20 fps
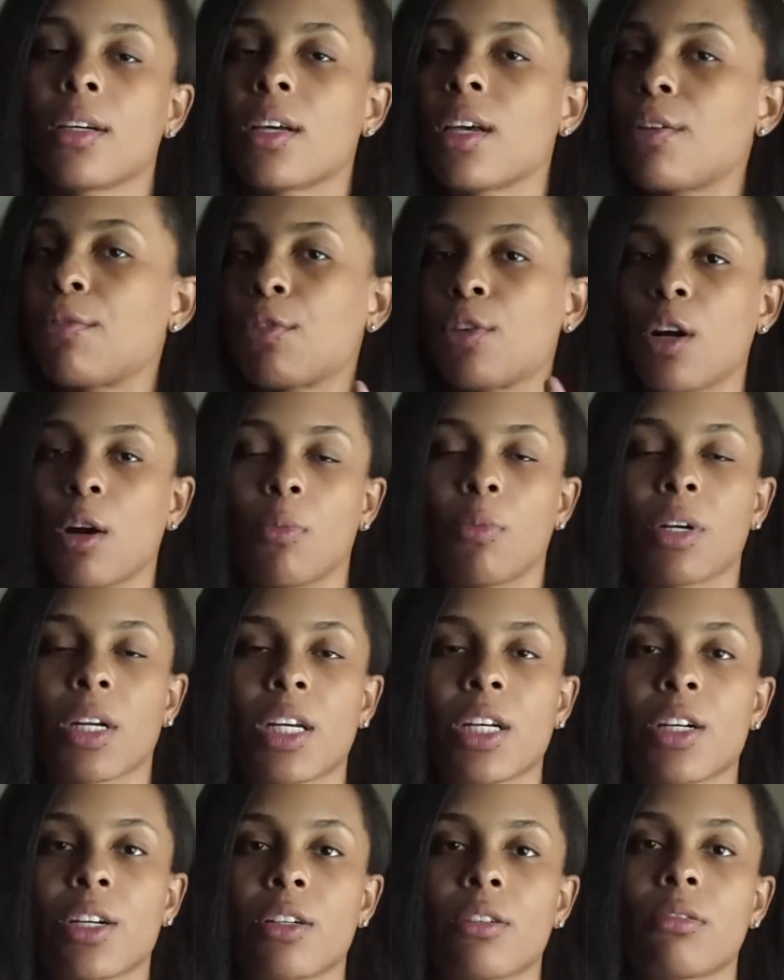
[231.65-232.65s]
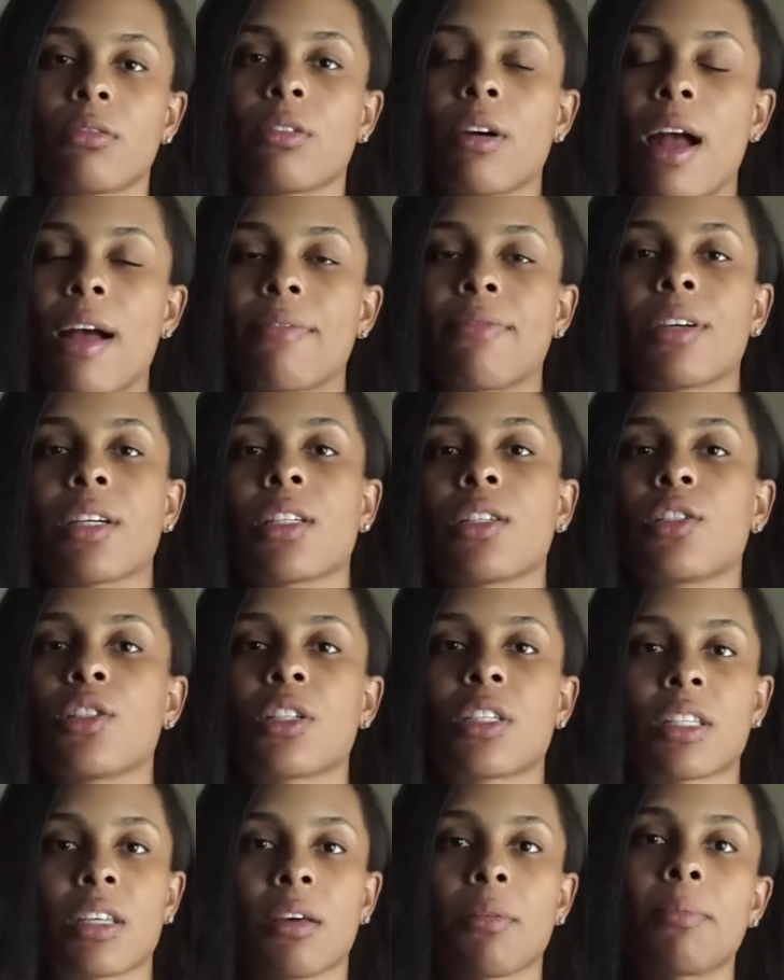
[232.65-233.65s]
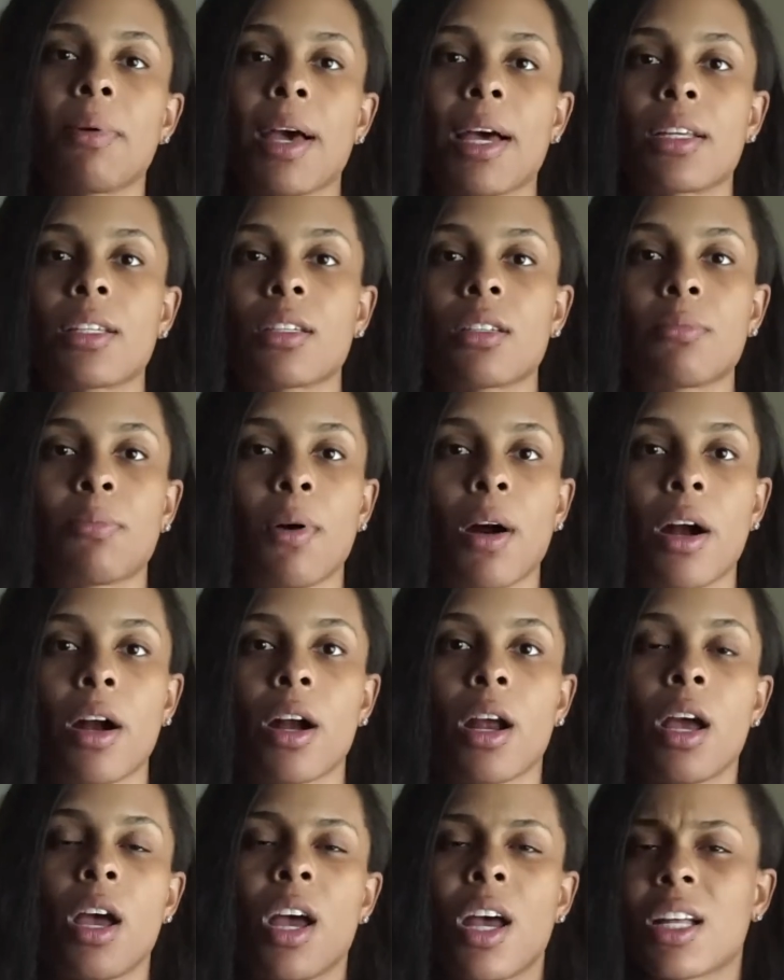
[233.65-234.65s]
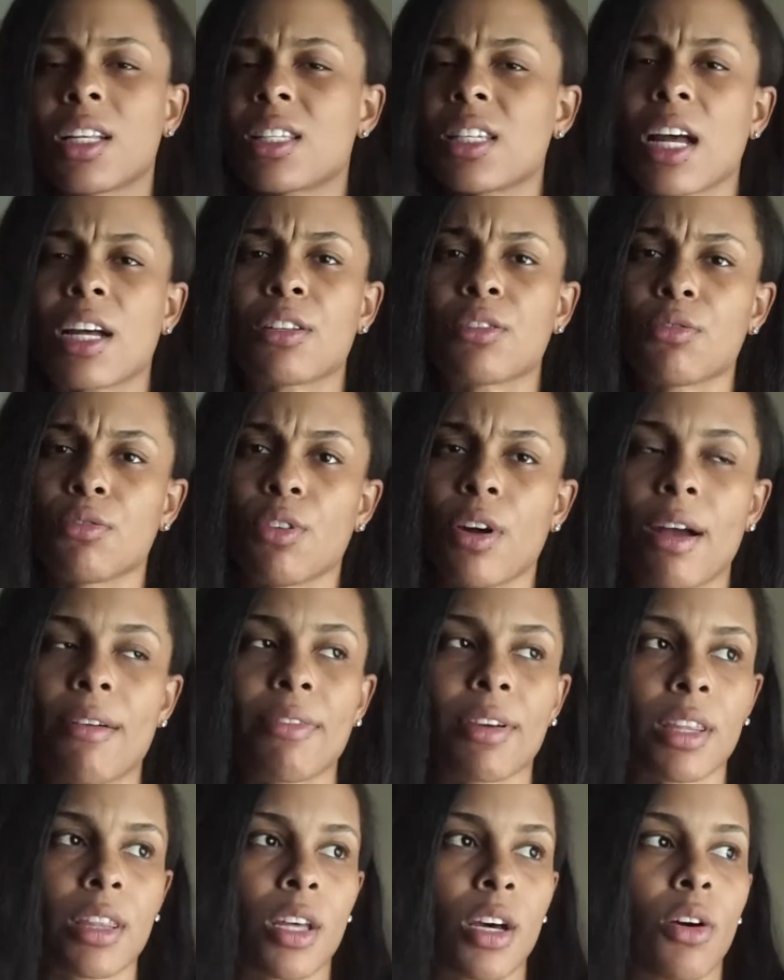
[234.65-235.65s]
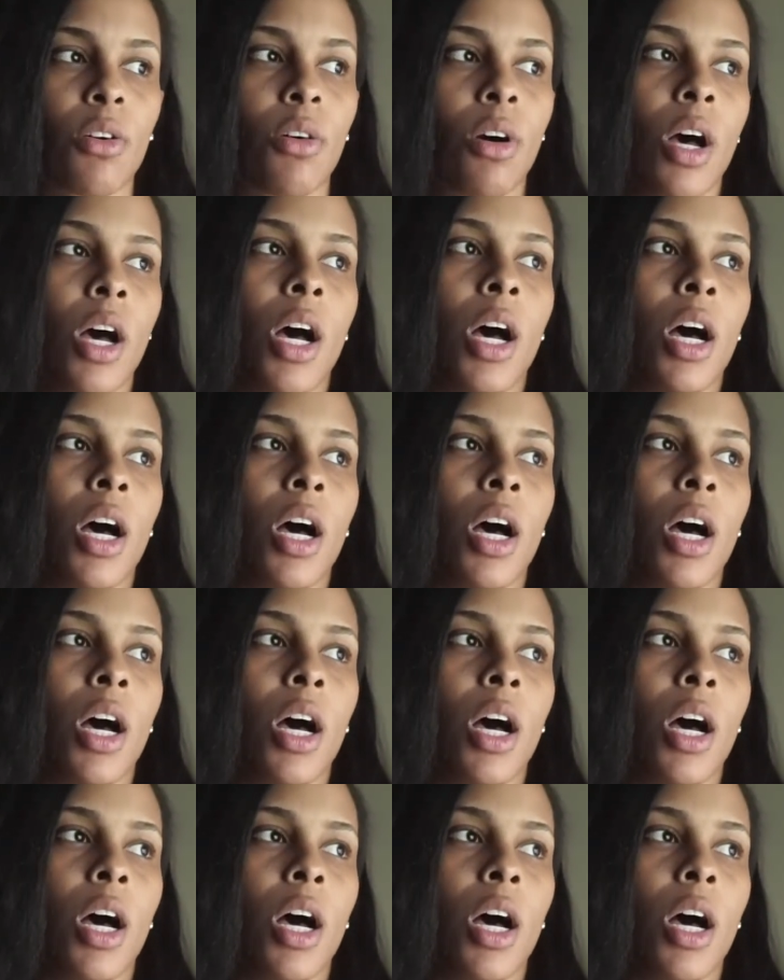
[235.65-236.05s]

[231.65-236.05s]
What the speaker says: If you don't want to hear graphics, just skip past this part. It's not too graphic though.